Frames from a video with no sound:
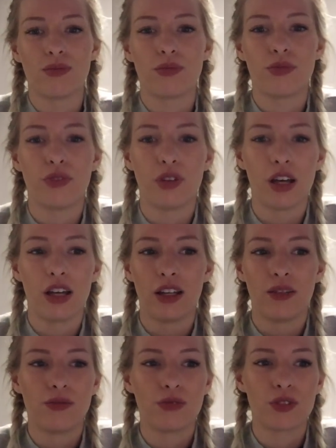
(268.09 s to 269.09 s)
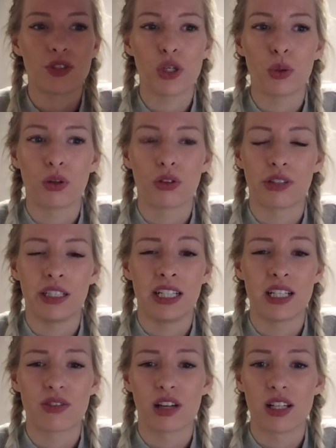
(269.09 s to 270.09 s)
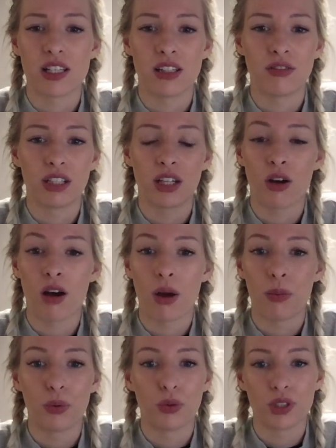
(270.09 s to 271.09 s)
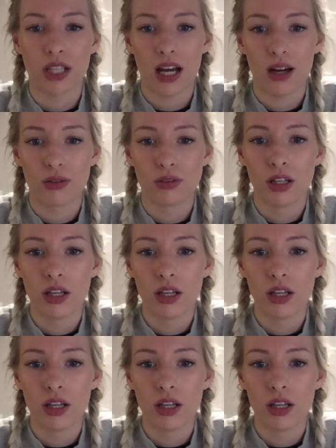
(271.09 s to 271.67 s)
for 2 or 3 years really. I didn't really go up or down.